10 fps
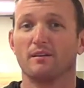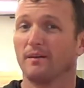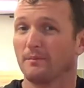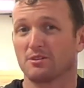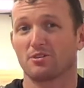
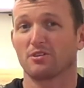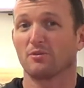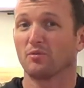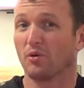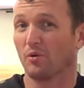I'm going to show
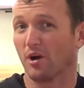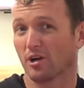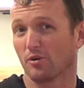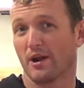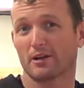you a
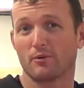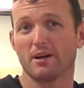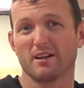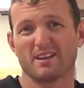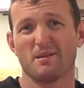correct
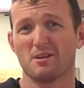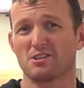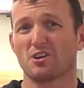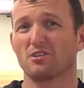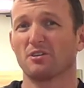one, and I'm going to
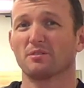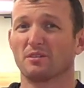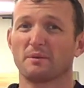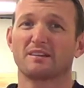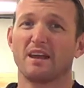show you
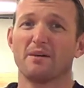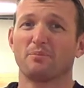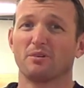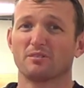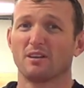some
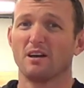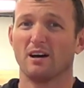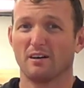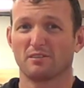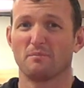examples
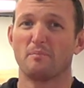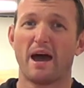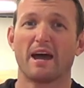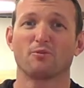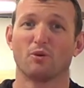of some
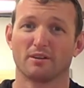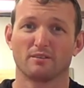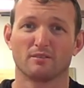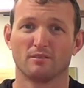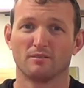bad
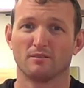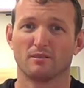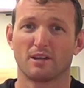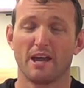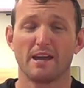ones.
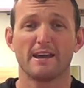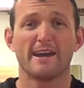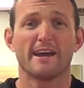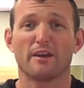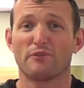Okay?
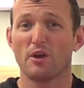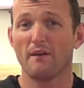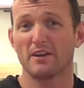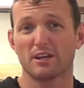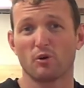If you
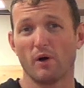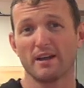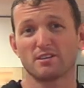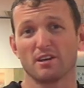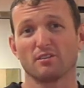have any
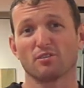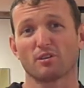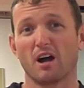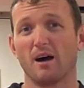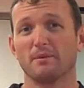questions or
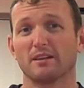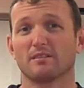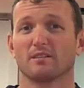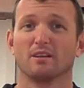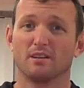
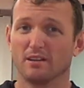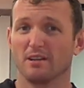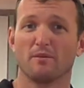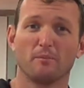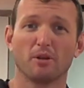comments, leave
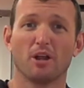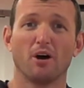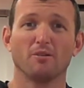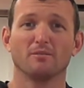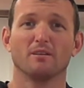them
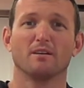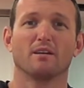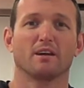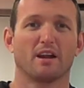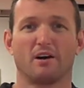below,
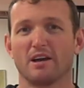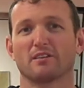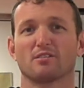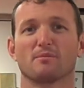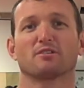and I'll
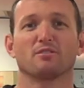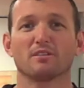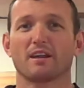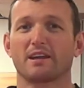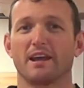answer them as soon as
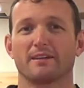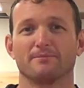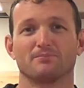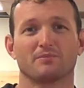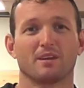I can.
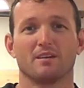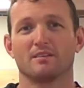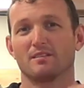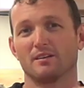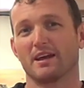
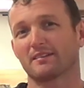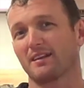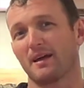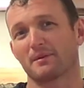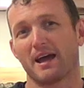Till next
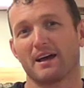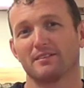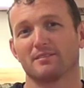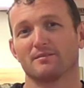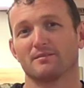time,
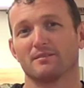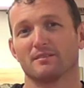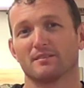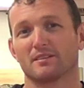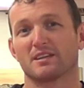guys,
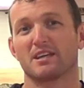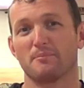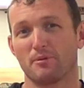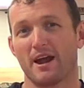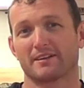keep
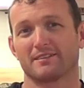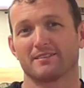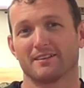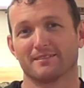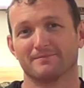
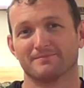practicing.